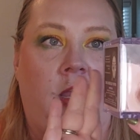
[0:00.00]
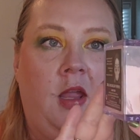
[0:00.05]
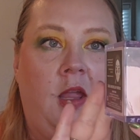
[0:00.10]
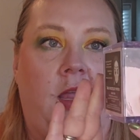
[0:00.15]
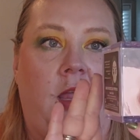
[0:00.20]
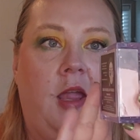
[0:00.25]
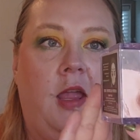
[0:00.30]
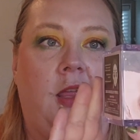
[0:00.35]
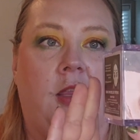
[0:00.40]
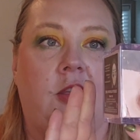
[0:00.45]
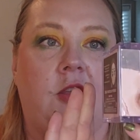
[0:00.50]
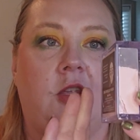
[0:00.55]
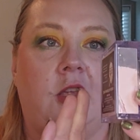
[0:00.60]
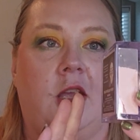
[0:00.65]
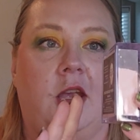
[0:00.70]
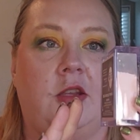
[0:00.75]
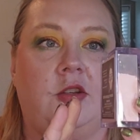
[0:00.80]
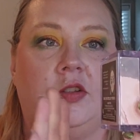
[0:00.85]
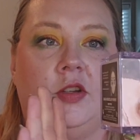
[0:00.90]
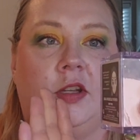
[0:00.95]
And
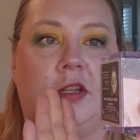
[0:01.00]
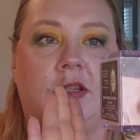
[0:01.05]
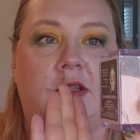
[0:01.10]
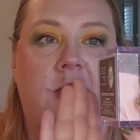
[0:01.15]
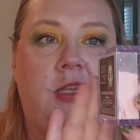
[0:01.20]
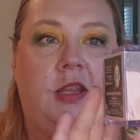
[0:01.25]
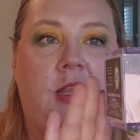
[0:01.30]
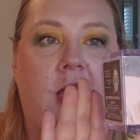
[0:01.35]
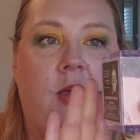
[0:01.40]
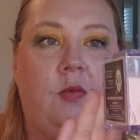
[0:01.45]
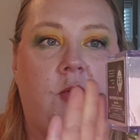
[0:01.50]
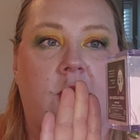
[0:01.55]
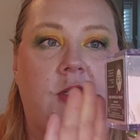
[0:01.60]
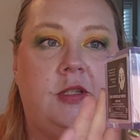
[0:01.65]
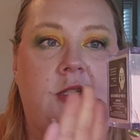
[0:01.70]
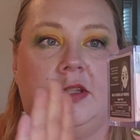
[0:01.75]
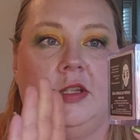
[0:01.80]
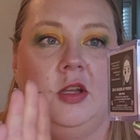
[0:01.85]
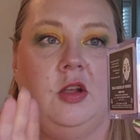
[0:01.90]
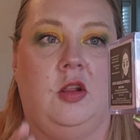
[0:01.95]
as you can see, that one's
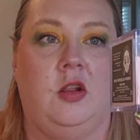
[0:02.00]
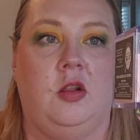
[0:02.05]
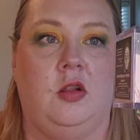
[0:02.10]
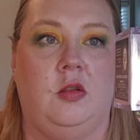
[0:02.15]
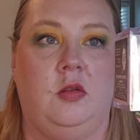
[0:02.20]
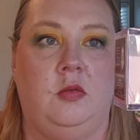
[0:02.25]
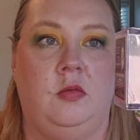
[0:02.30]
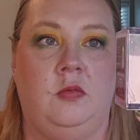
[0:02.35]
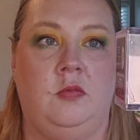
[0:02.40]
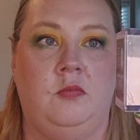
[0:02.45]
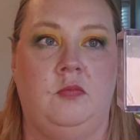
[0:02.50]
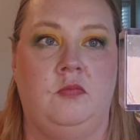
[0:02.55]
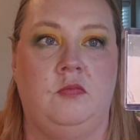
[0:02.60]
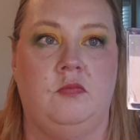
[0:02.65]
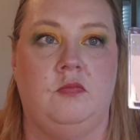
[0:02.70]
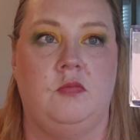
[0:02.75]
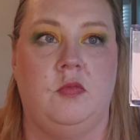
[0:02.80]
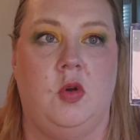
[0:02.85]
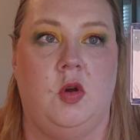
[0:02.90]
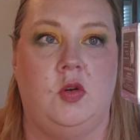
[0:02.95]
still
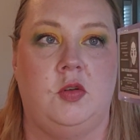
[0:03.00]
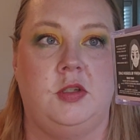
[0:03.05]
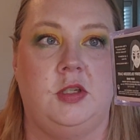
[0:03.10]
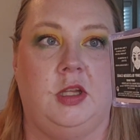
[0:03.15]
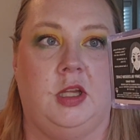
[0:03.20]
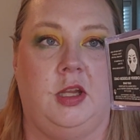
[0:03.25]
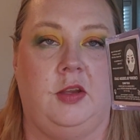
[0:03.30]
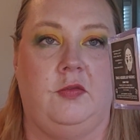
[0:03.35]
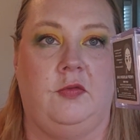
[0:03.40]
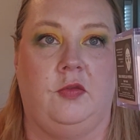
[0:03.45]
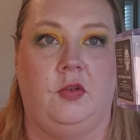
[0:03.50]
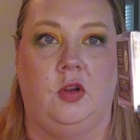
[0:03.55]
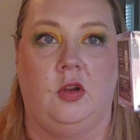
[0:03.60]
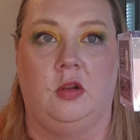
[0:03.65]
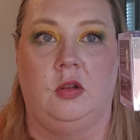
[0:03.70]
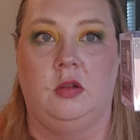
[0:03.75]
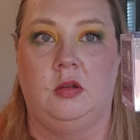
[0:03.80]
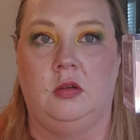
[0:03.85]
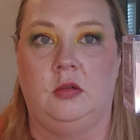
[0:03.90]
mostly full.